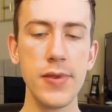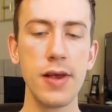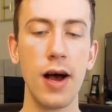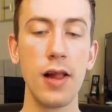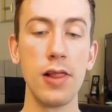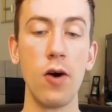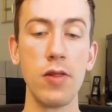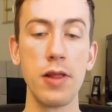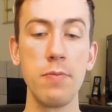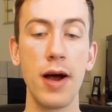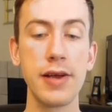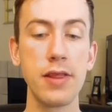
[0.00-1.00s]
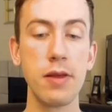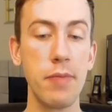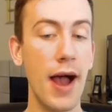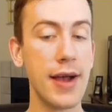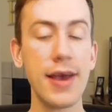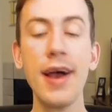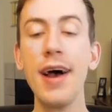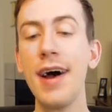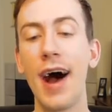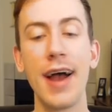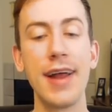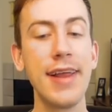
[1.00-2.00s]
A Alolan Muck in the back.
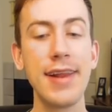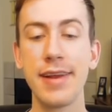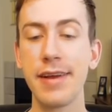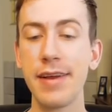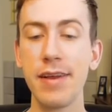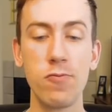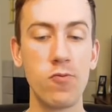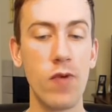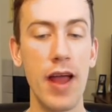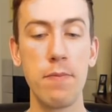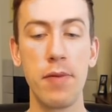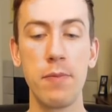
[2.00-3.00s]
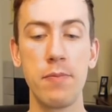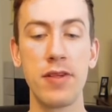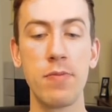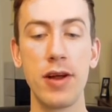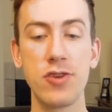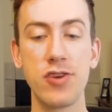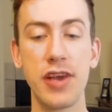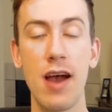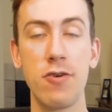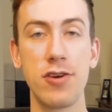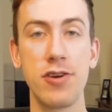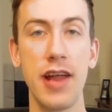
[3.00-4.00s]
I need to ramp up as much
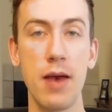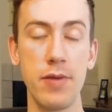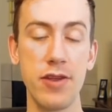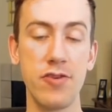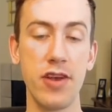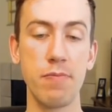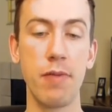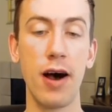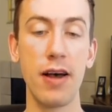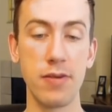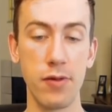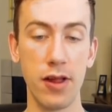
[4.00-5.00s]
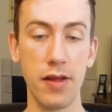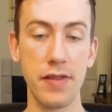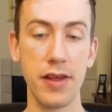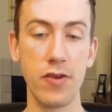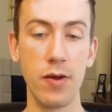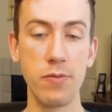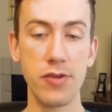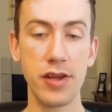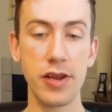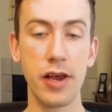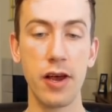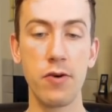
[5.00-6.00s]
counter damage as possible on this. So I'm just
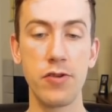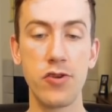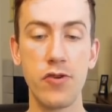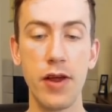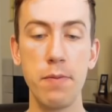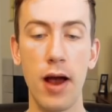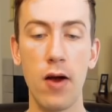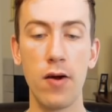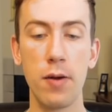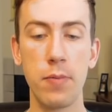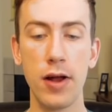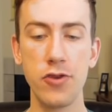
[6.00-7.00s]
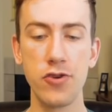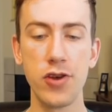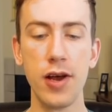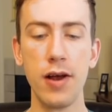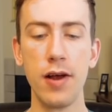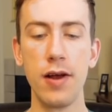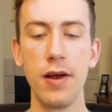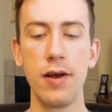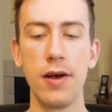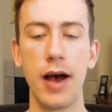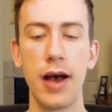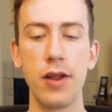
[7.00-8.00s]
going to go straight Power Up Punch.
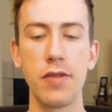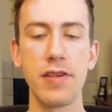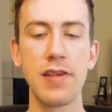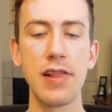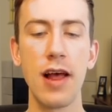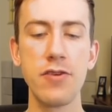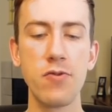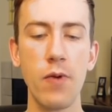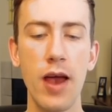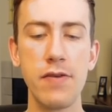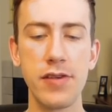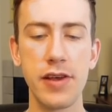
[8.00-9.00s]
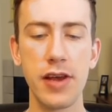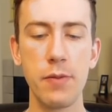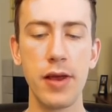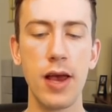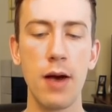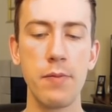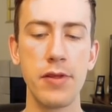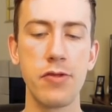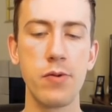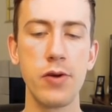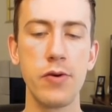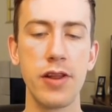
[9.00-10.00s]
I know the Sludge Wave is going to be coming
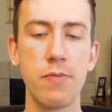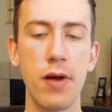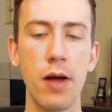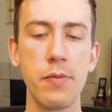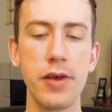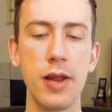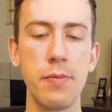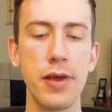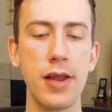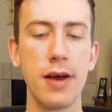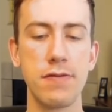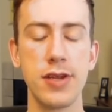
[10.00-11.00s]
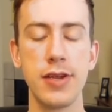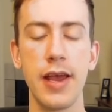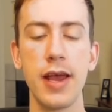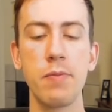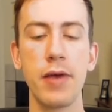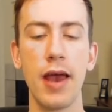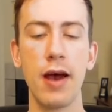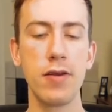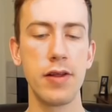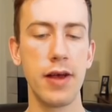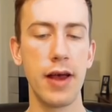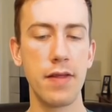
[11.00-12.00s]
through, and it's probably going to be enough to take me out
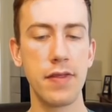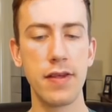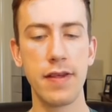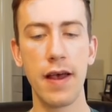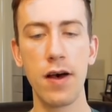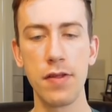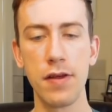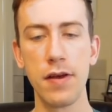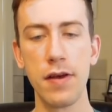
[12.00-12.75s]
at this health.